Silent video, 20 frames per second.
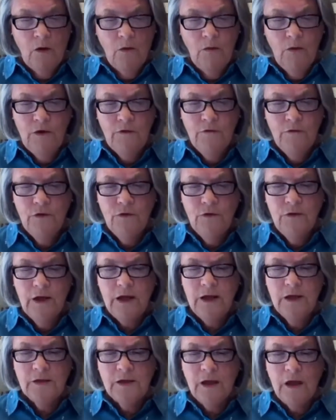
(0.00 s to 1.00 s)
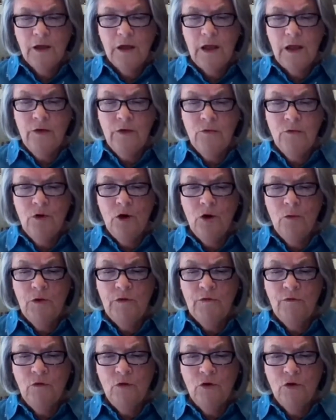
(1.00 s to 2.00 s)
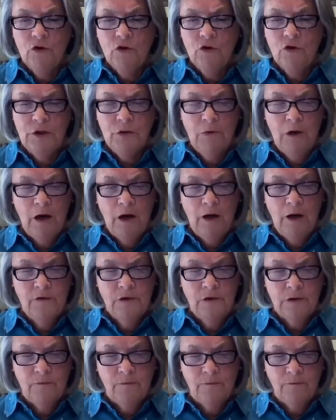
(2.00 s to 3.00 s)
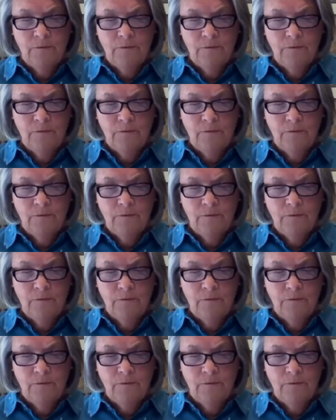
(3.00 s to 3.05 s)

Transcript: Well, in a few days, I'll let you know before she arrives.